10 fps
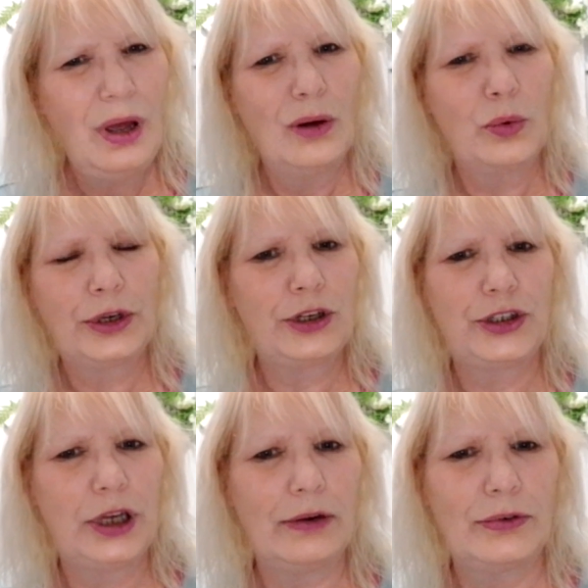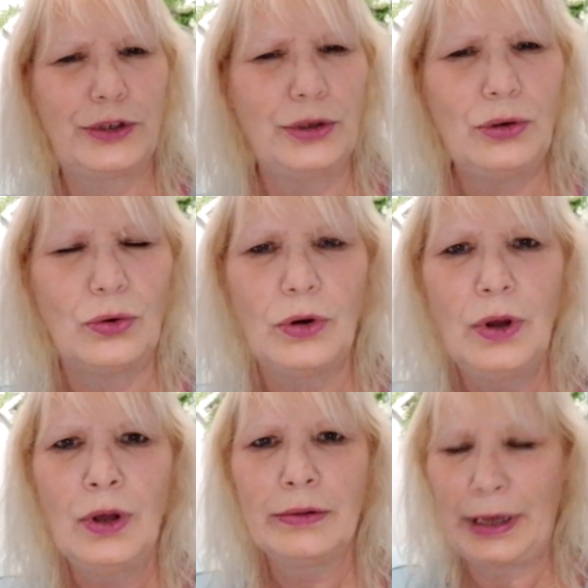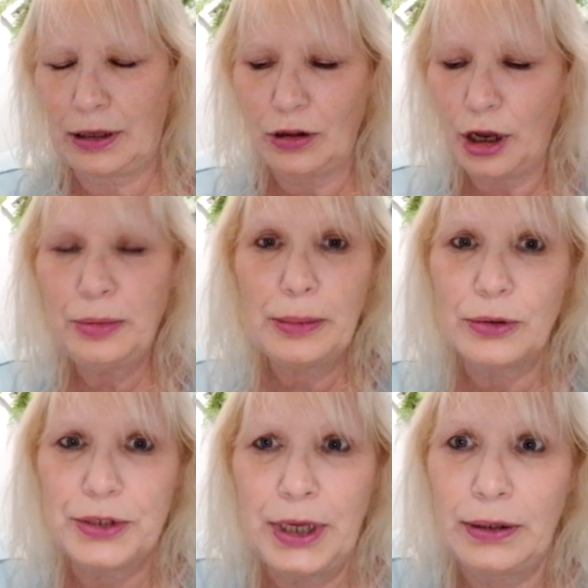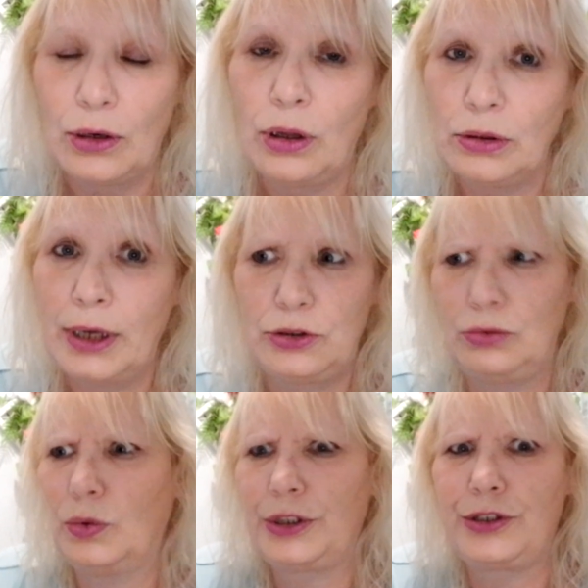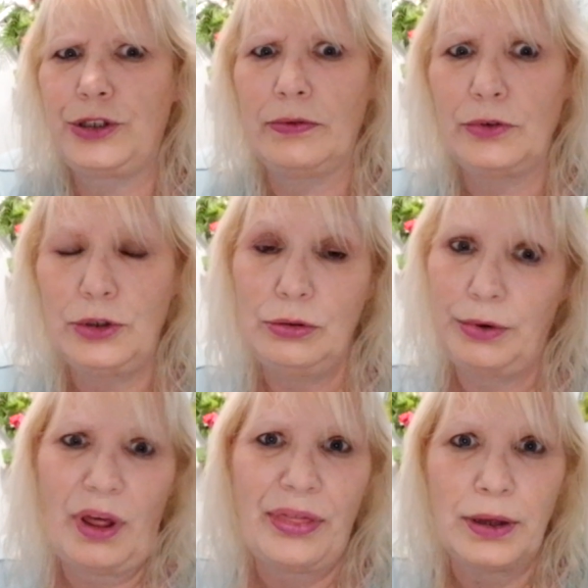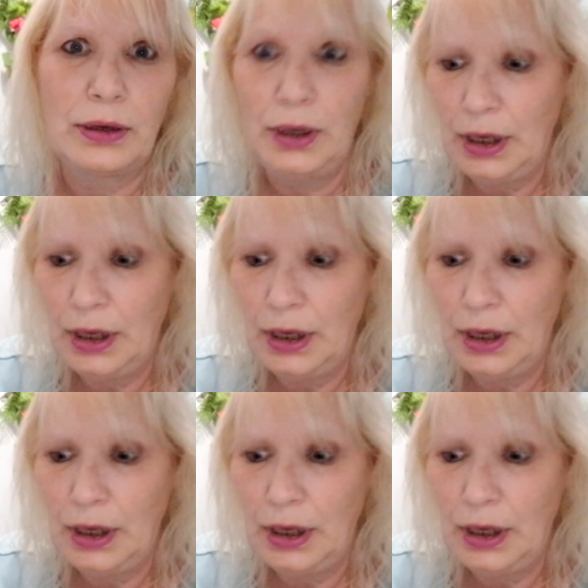What did she ever do? Like, a lot of people are saying that online too. What did she ever do? Nothing.